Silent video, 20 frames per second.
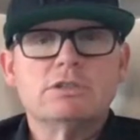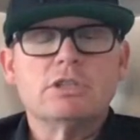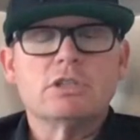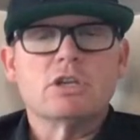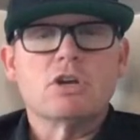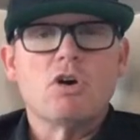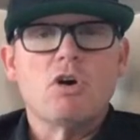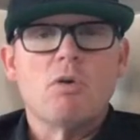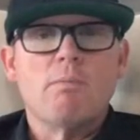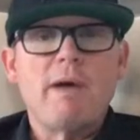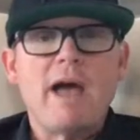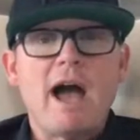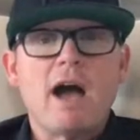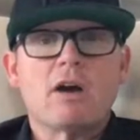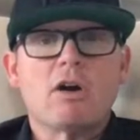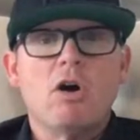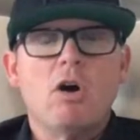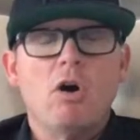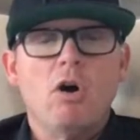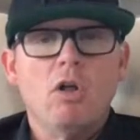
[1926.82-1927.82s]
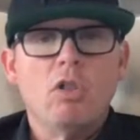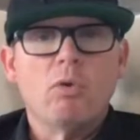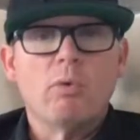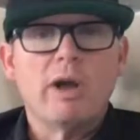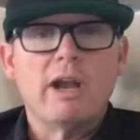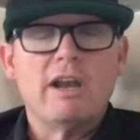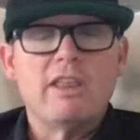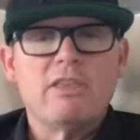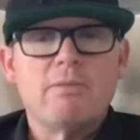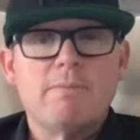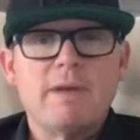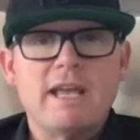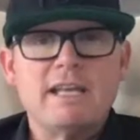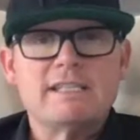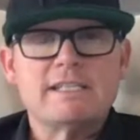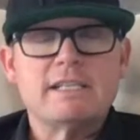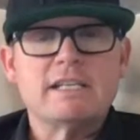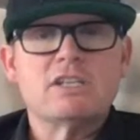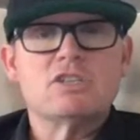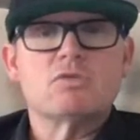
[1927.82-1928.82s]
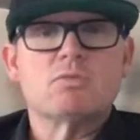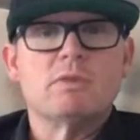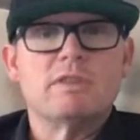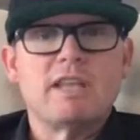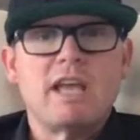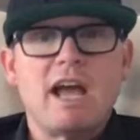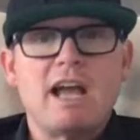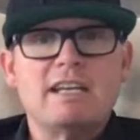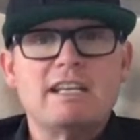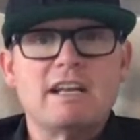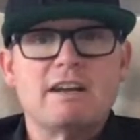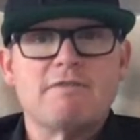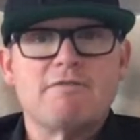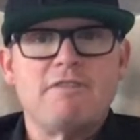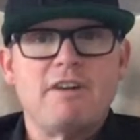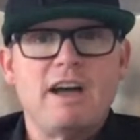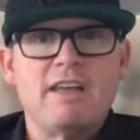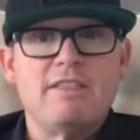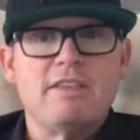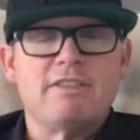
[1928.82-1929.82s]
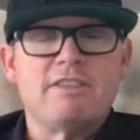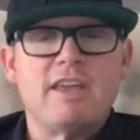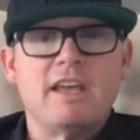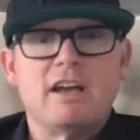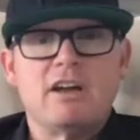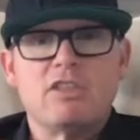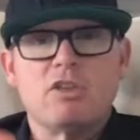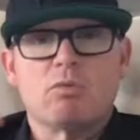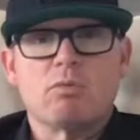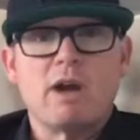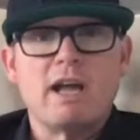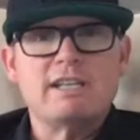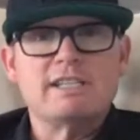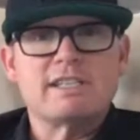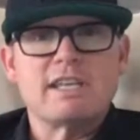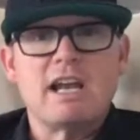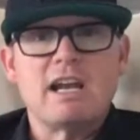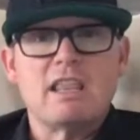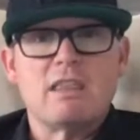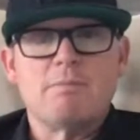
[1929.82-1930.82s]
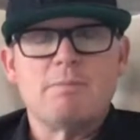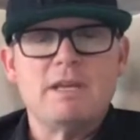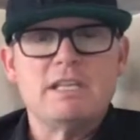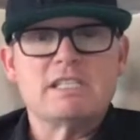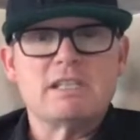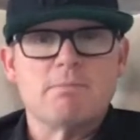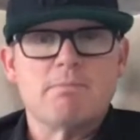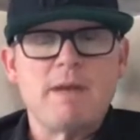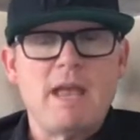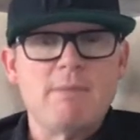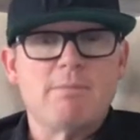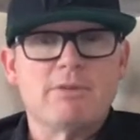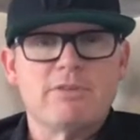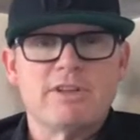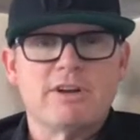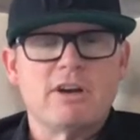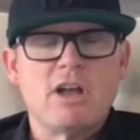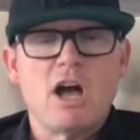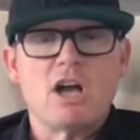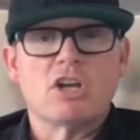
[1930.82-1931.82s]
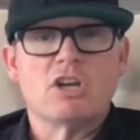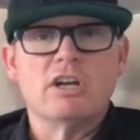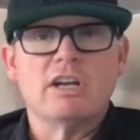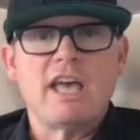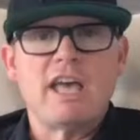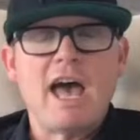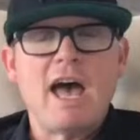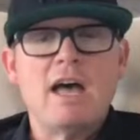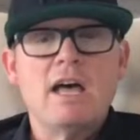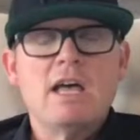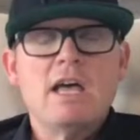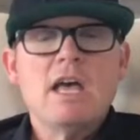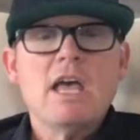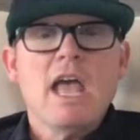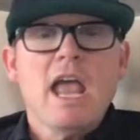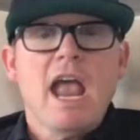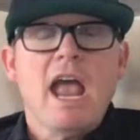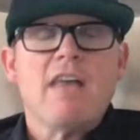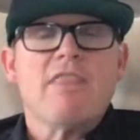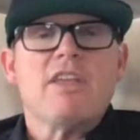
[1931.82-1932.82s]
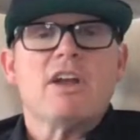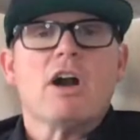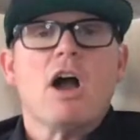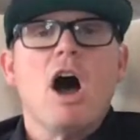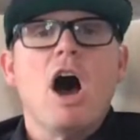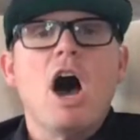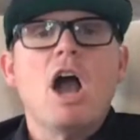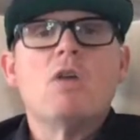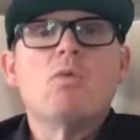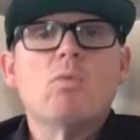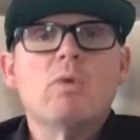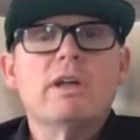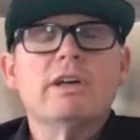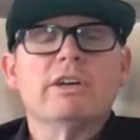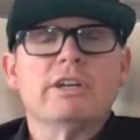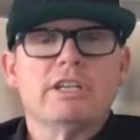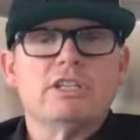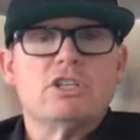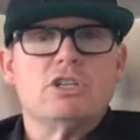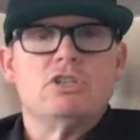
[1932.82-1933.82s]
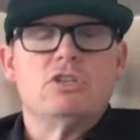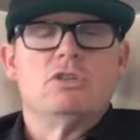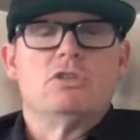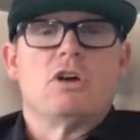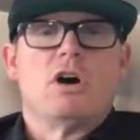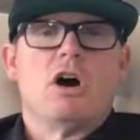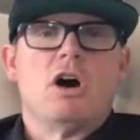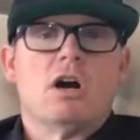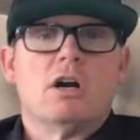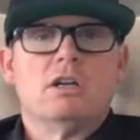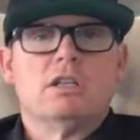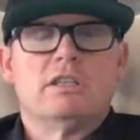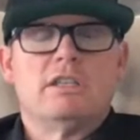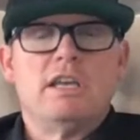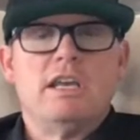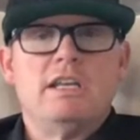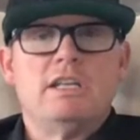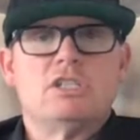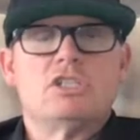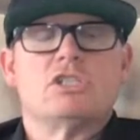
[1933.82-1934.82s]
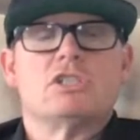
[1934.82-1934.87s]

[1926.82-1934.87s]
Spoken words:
to go back all the way to the basics when they identify the thing on the right side of the piece of paper they're not good at, and they're unwilling to do the hard things